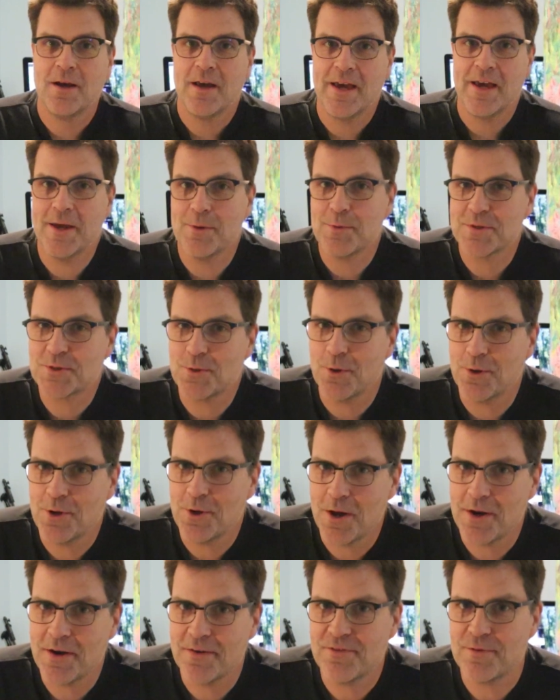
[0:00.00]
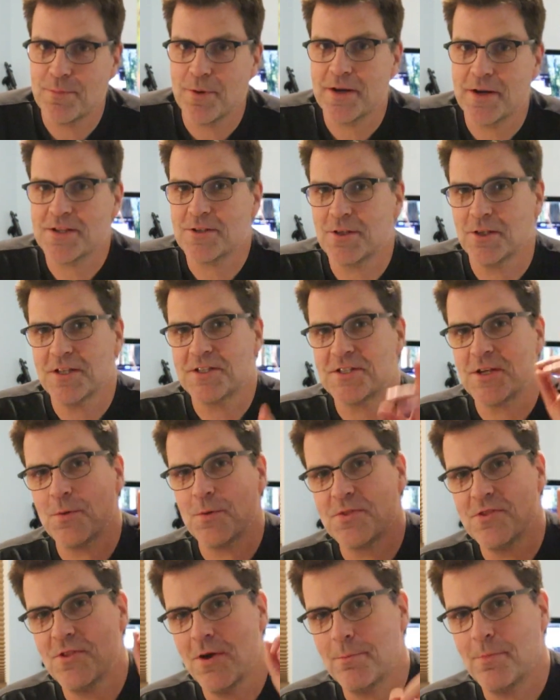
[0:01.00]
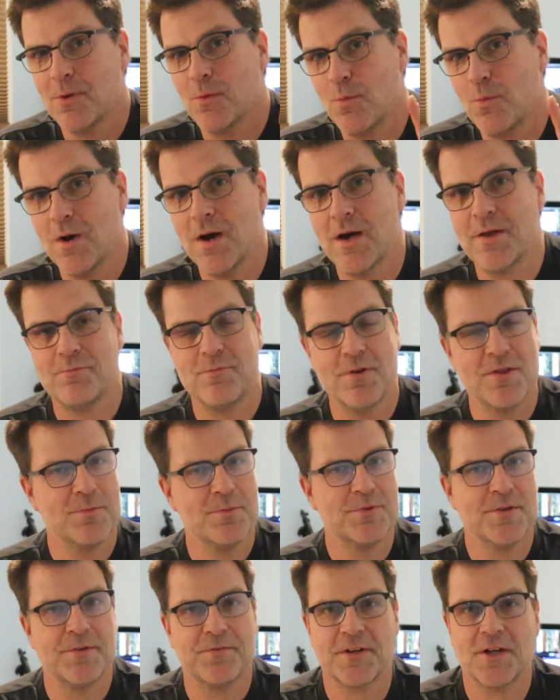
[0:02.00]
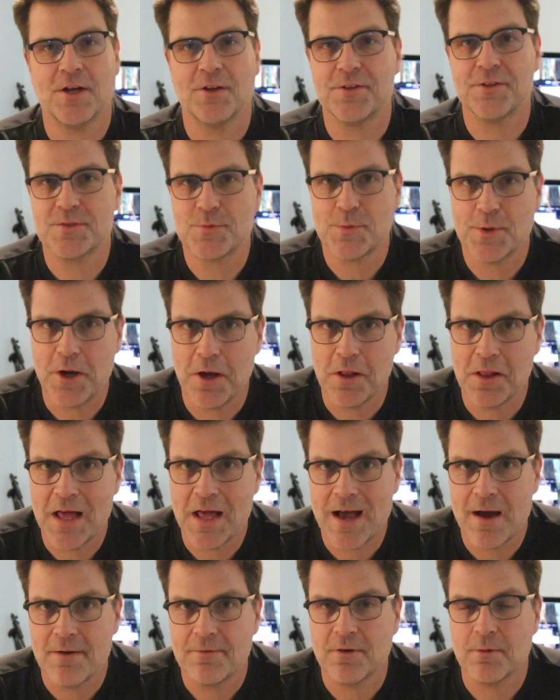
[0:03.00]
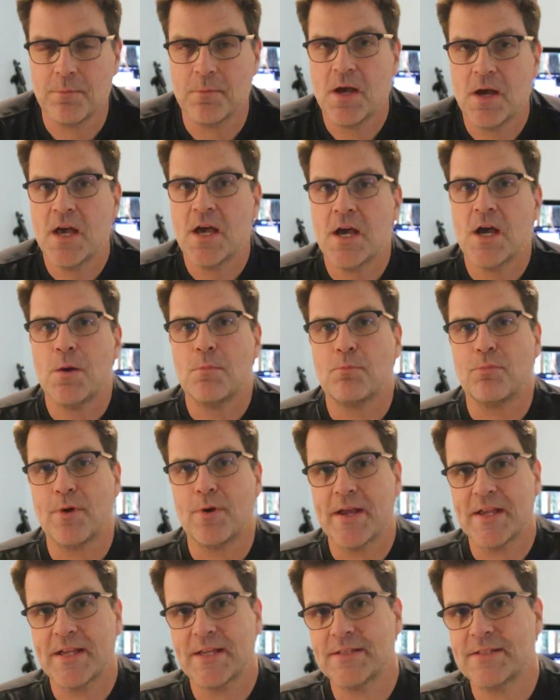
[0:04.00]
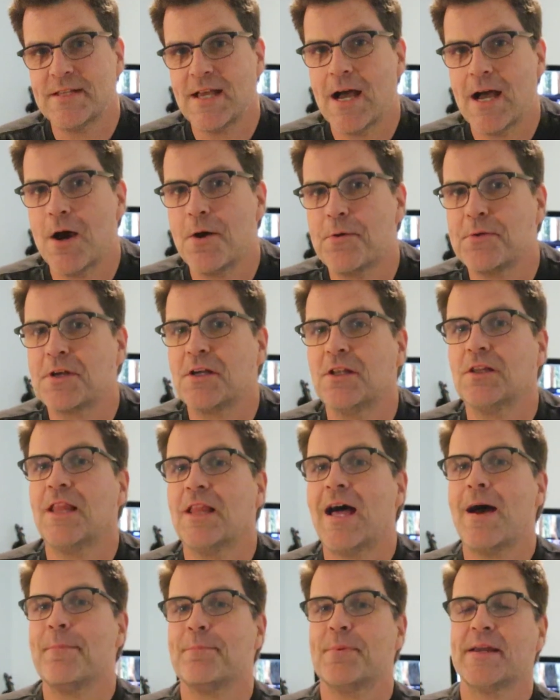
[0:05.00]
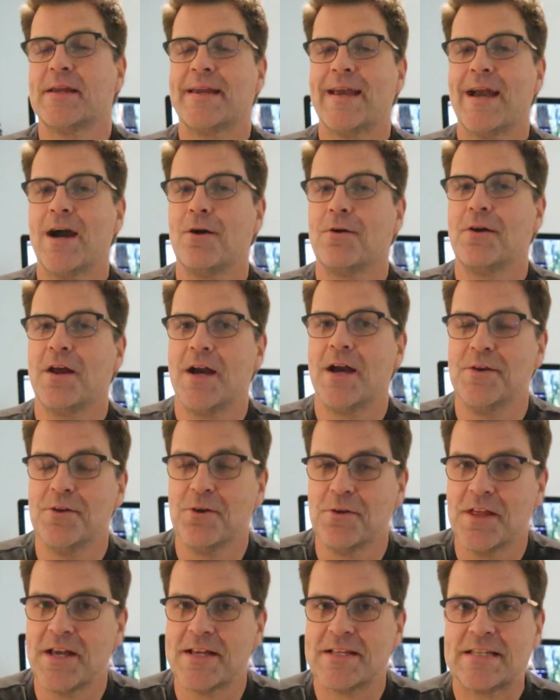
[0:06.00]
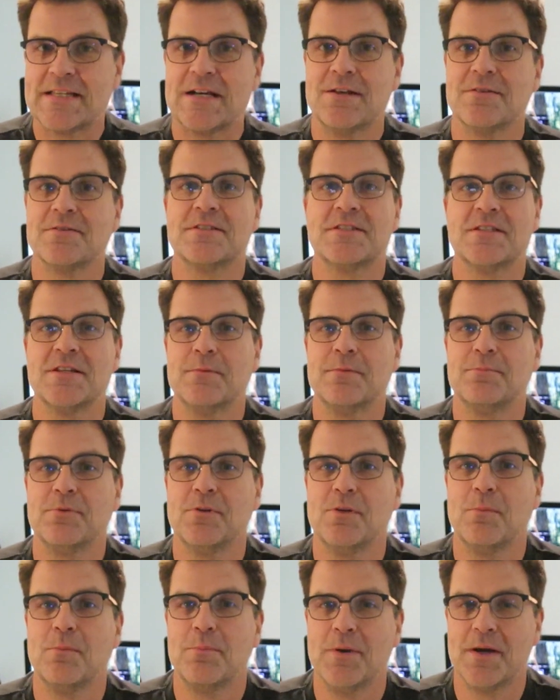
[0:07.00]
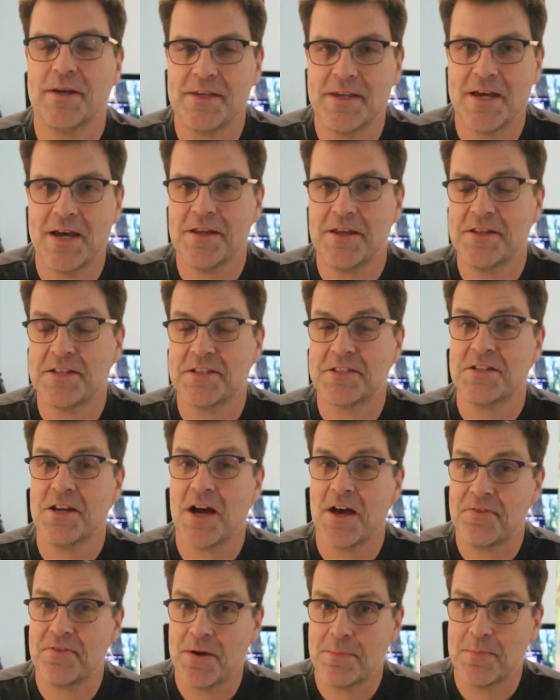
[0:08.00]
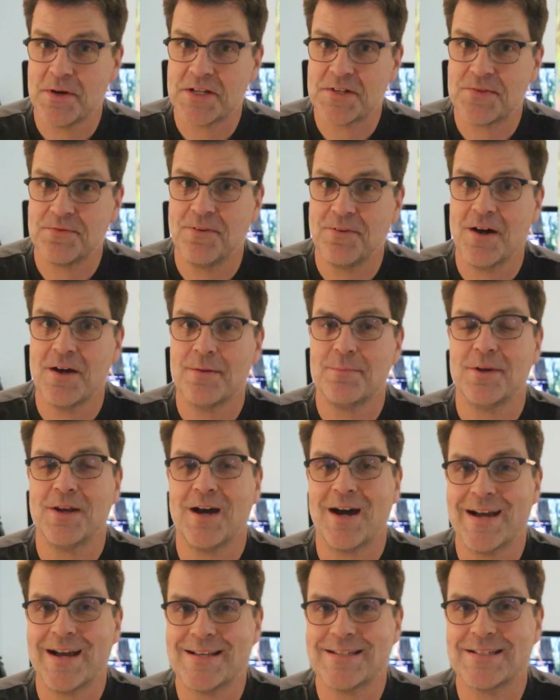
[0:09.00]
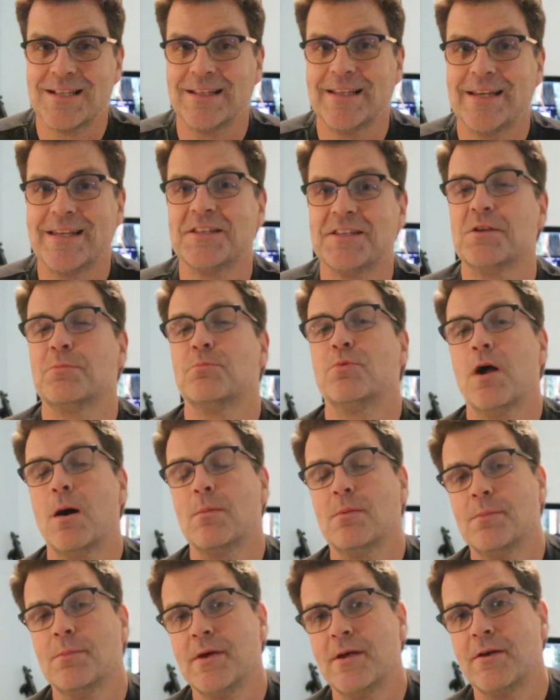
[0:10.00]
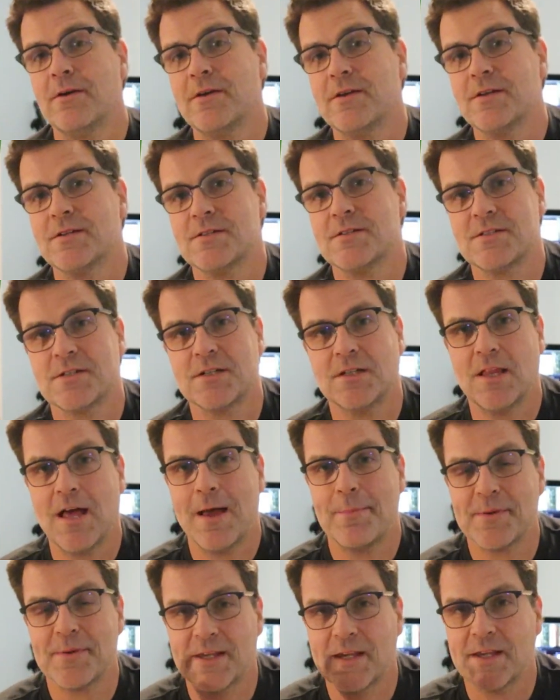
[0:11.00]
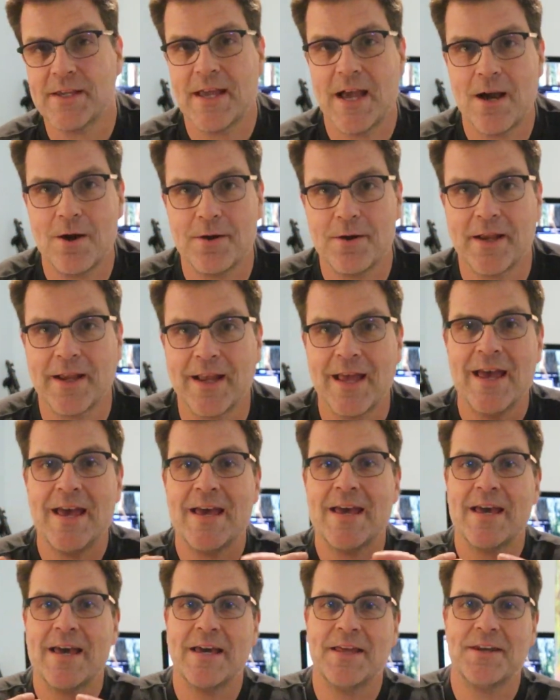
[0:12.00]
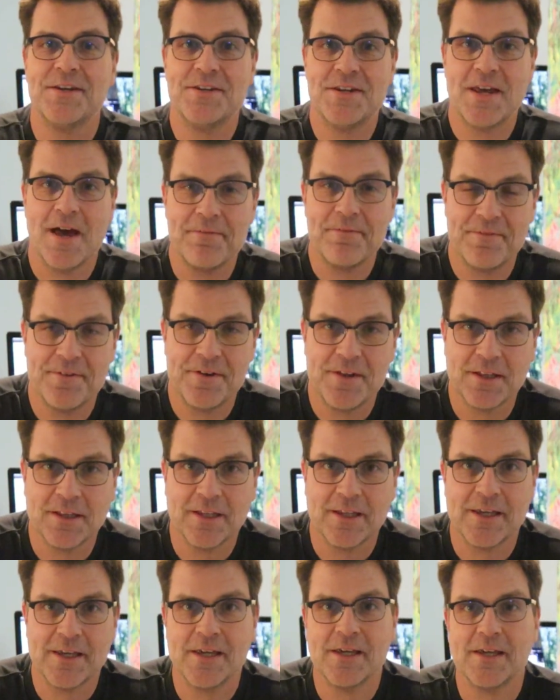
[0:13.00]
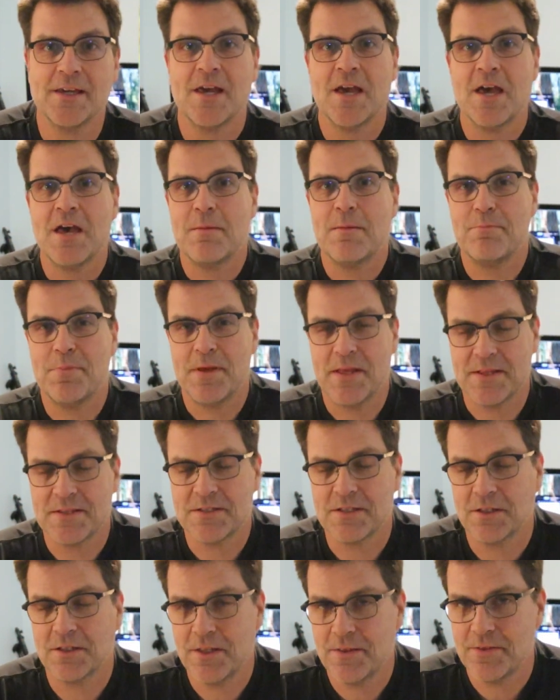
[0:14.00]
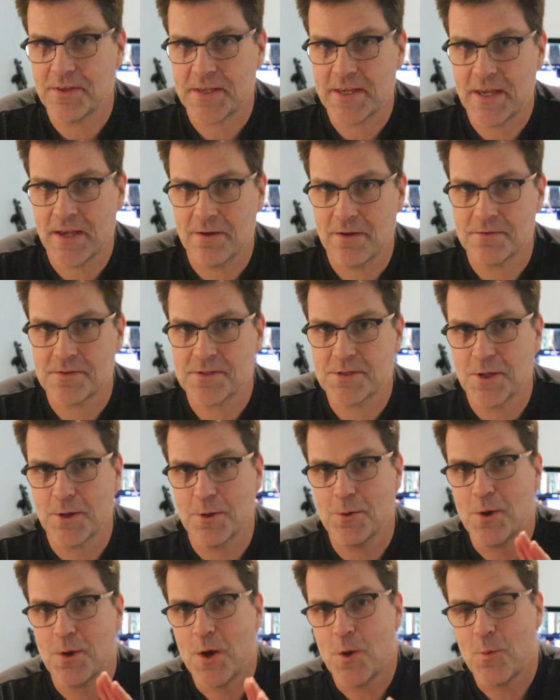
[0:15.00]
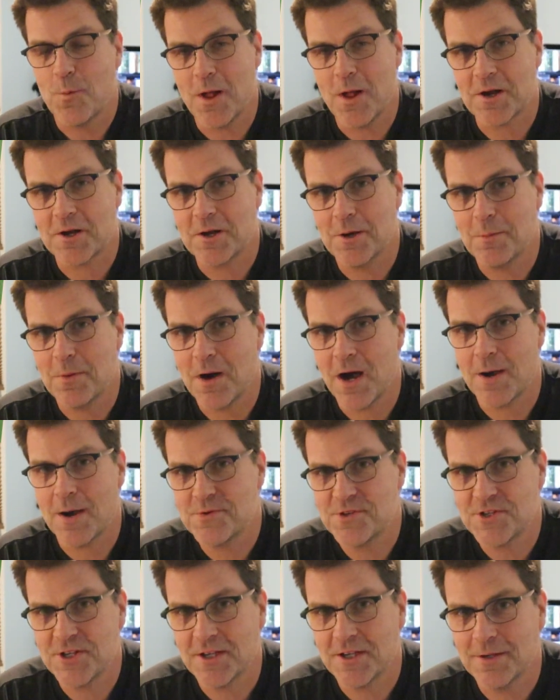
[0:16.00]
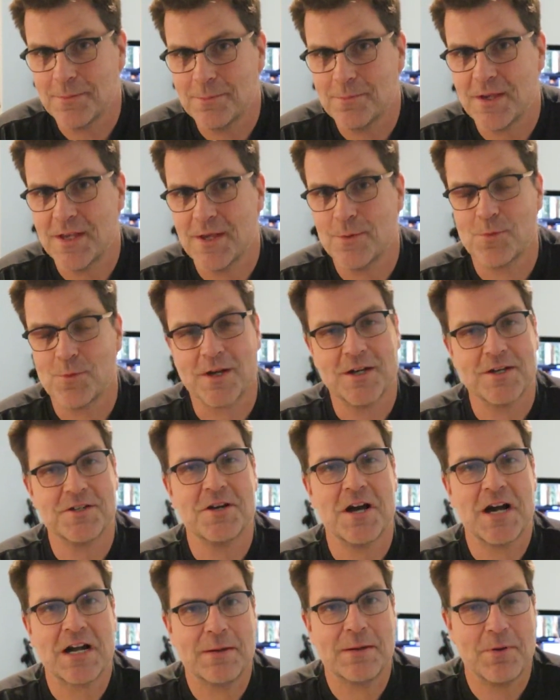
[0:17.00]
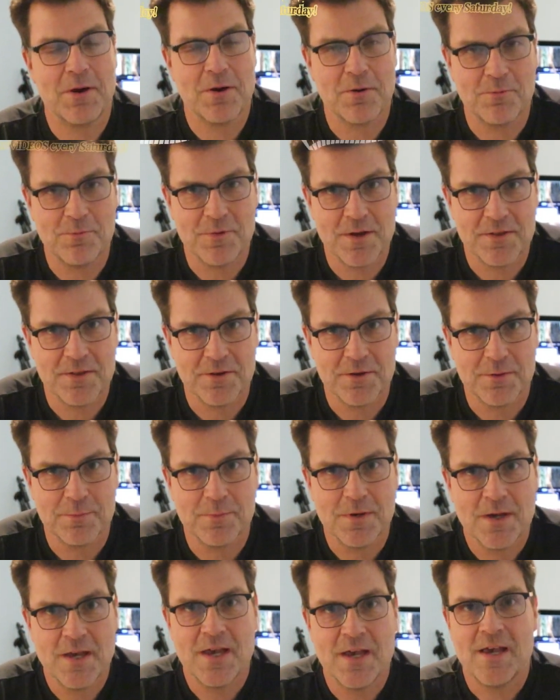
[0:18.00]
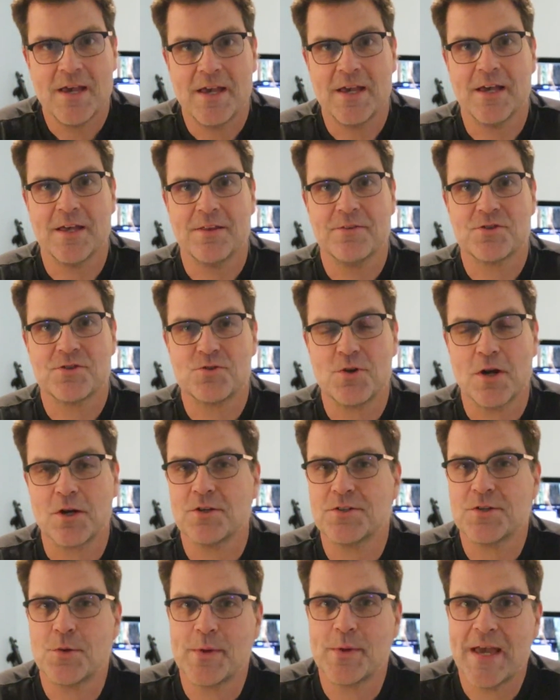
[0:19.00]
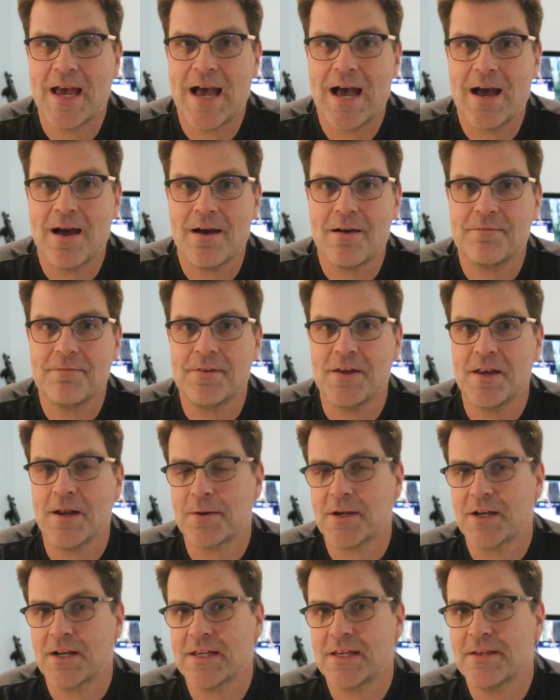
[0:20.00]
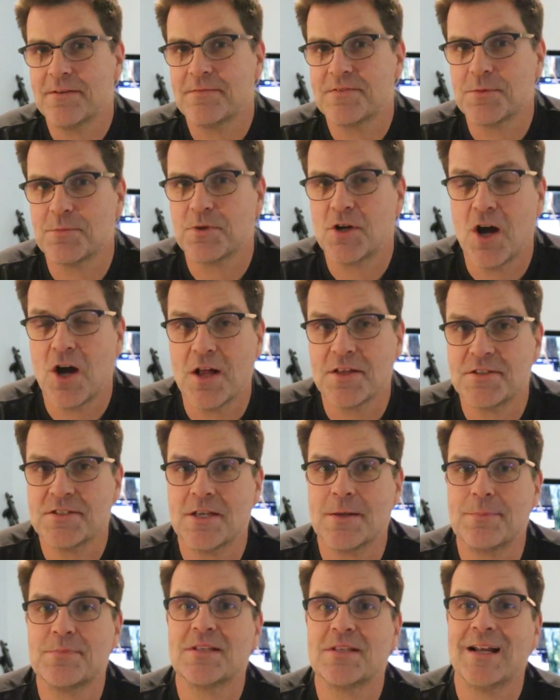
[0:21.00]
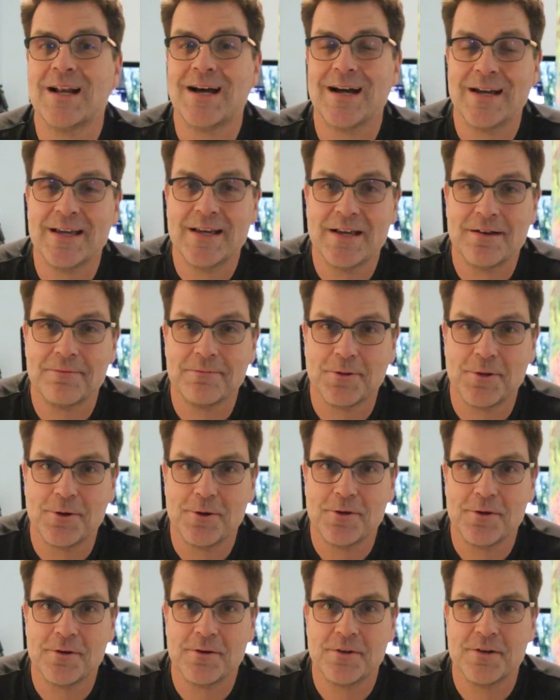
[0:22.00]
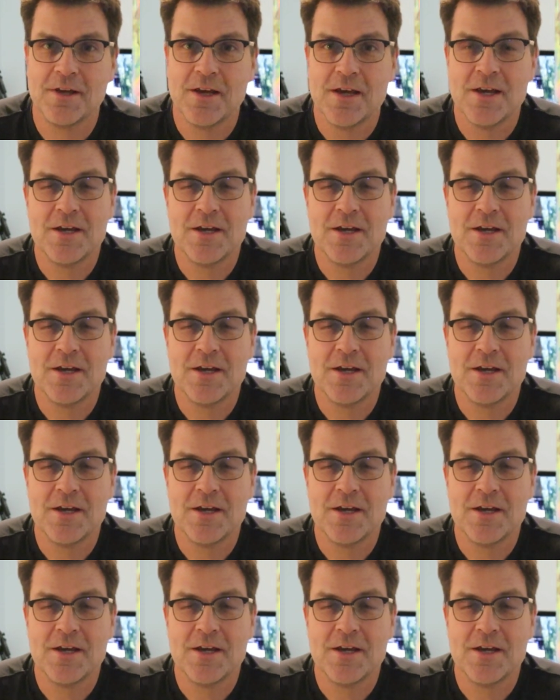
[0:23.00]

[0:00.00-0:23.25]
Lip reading: Hey, what's going on, everybody? So let's start with number one, rhythm difficulties. We all have them. Break it down, clap and count. I know that sounds simple, but yet it's not that much fun. But isolating the problem areas, clapping and counting, and definitely pencil in the count. So welcome, I'm Jim, and we're going to talk about rhythm and the struggles that we have, and I'm going to give some concepts that I have learned